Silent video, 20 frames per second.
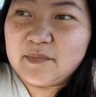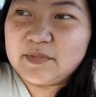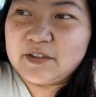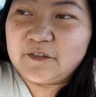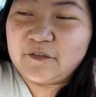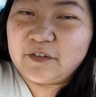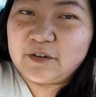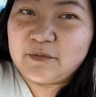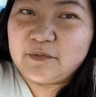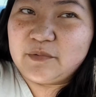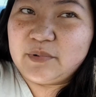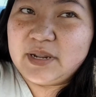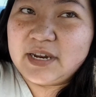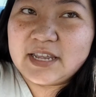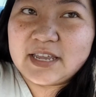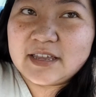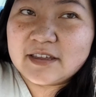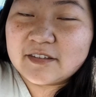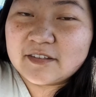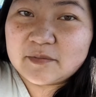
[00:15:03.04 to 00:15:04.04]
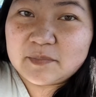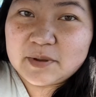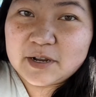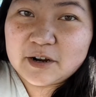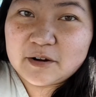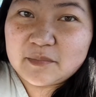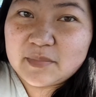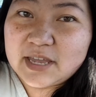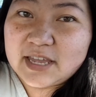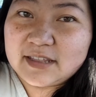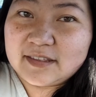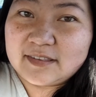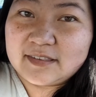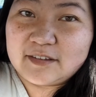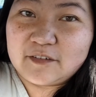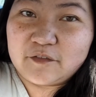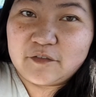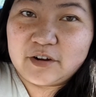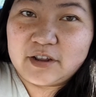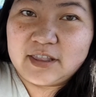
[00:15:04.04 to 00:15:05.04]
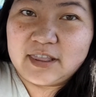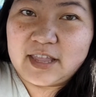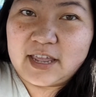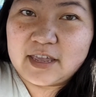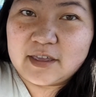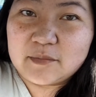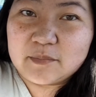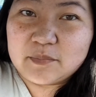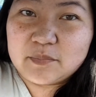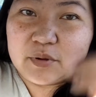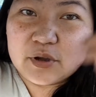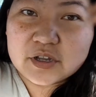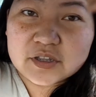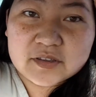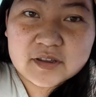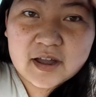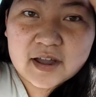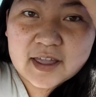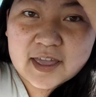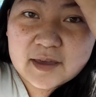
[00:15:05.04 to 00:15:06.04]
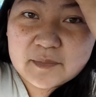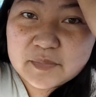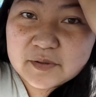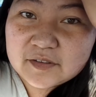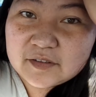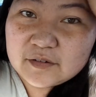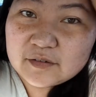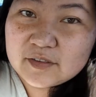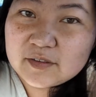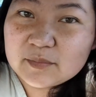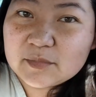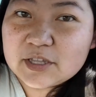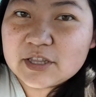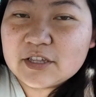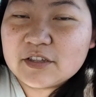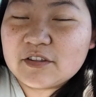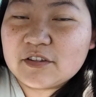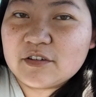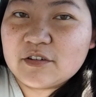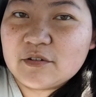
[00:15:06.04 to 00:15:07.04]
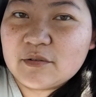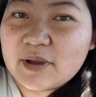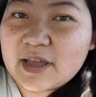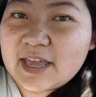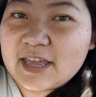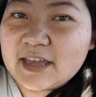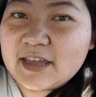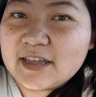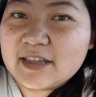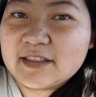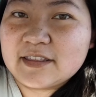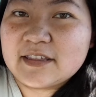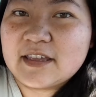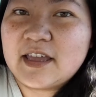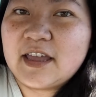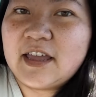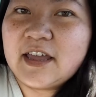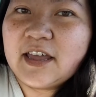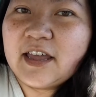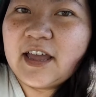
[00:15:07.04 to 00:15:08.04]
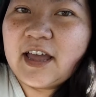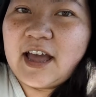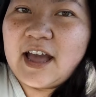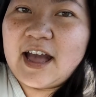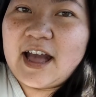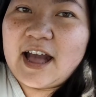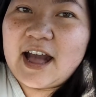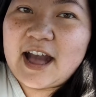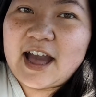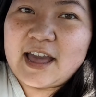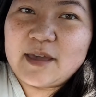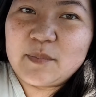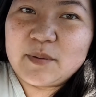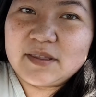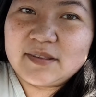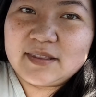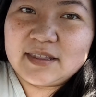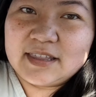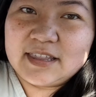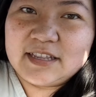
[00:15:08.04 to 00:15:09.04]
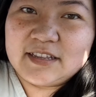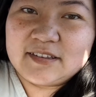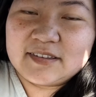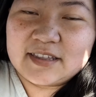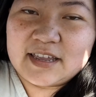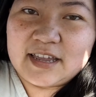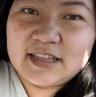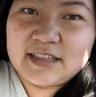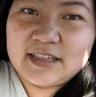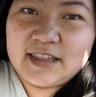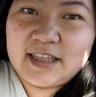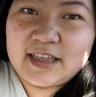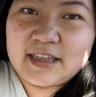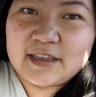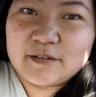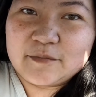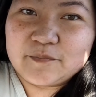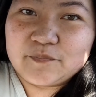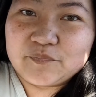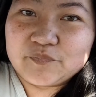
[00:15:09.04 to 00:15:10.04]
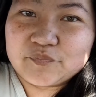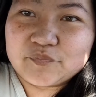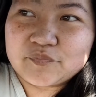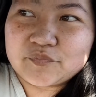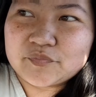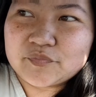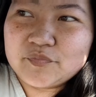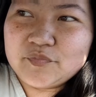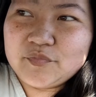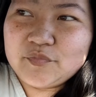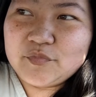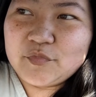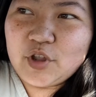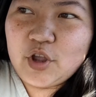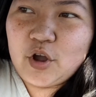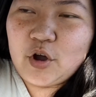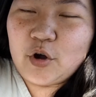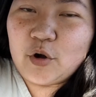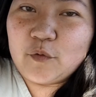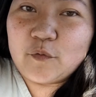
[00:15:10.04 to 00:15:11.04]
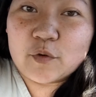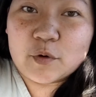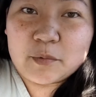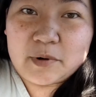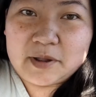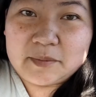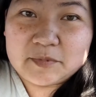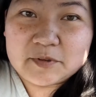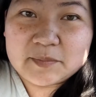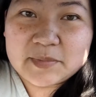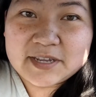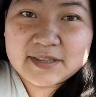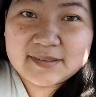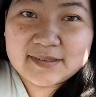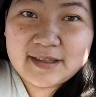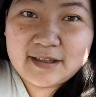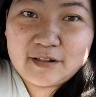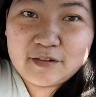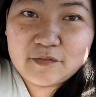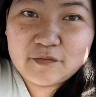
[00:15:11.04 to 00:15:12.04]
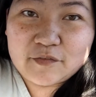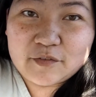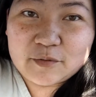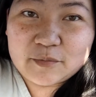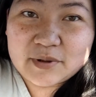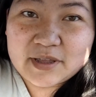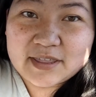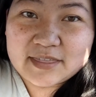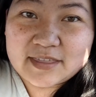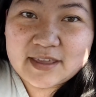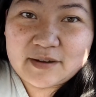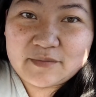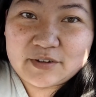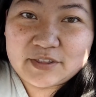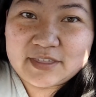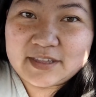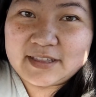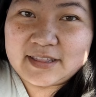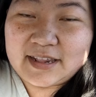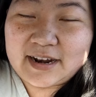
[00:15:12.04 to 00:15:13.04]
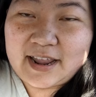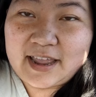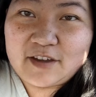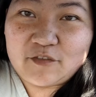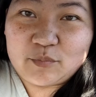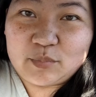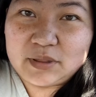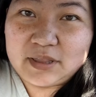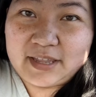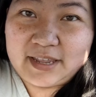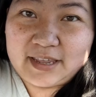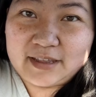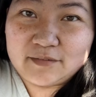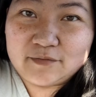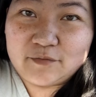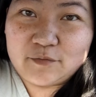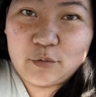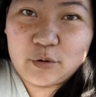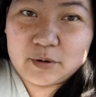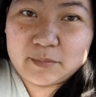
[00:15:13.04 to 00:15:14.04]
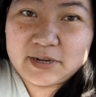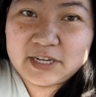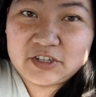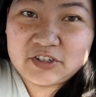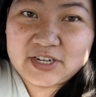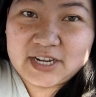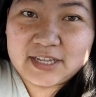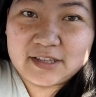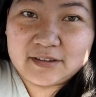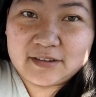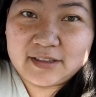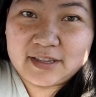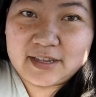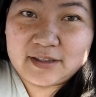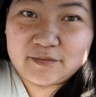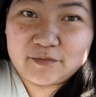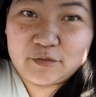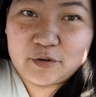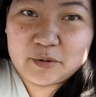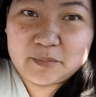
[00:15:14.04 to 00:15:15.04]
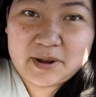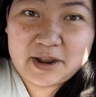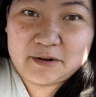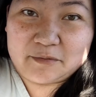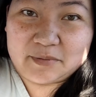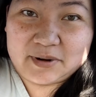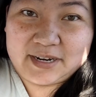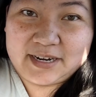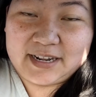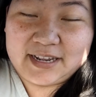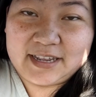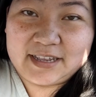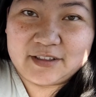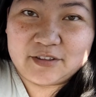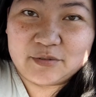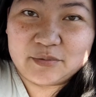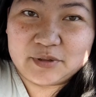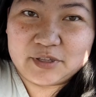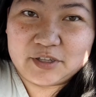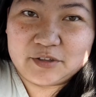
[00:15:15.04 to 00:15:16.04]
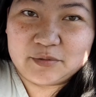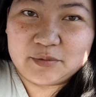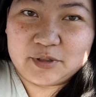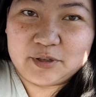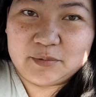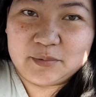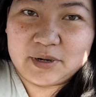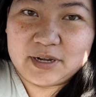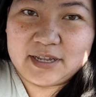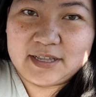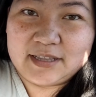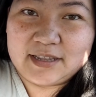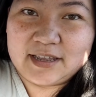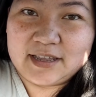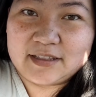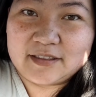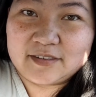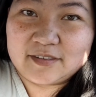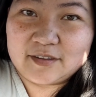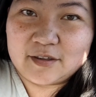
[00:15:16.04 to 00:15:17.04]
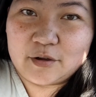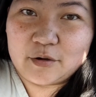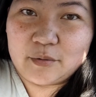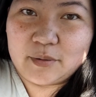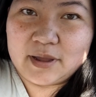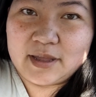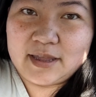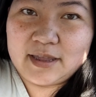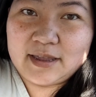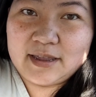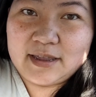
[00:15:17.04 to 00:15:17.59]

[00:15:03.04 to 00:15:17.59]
different reading experiments, different like book talk episodes I'm gonna do, and I basically just kind of like overwhelmed myself with everything that I have planned for my channel and for my reading in 2021. And so